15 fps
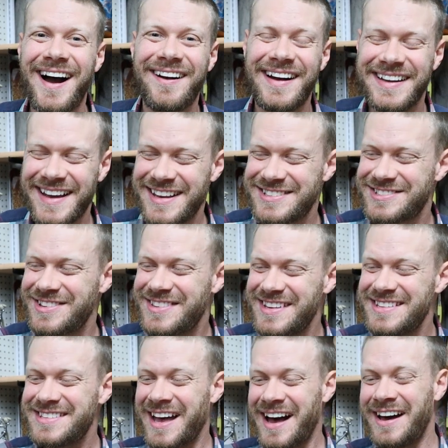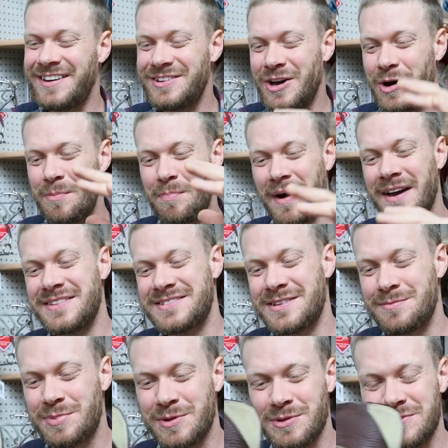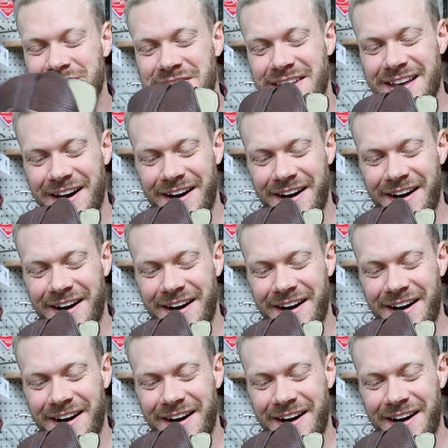All right, guys, so these Hondo Bison boots